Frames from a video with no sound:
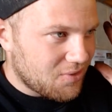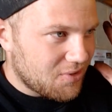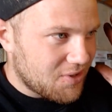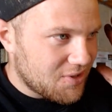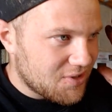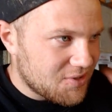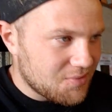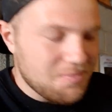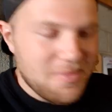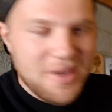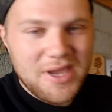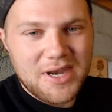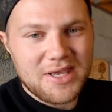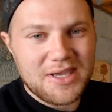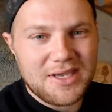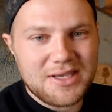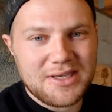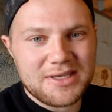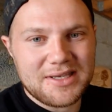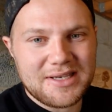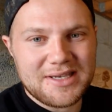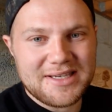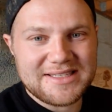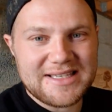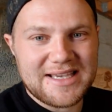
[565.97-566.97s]
as
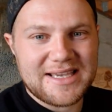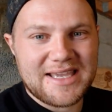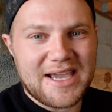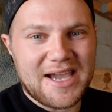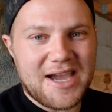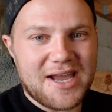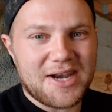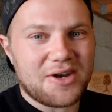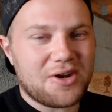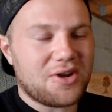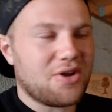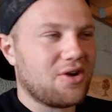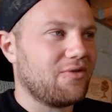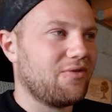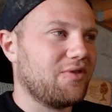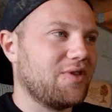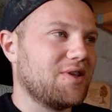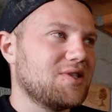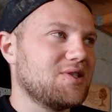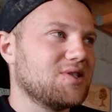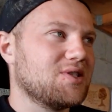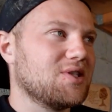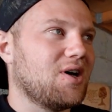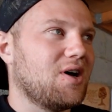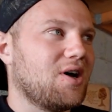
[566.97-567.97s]
many as I can over
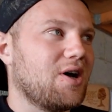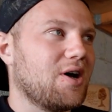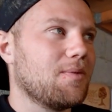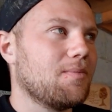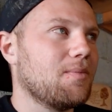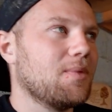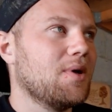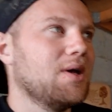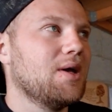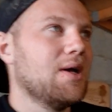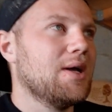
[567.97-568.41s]
this time.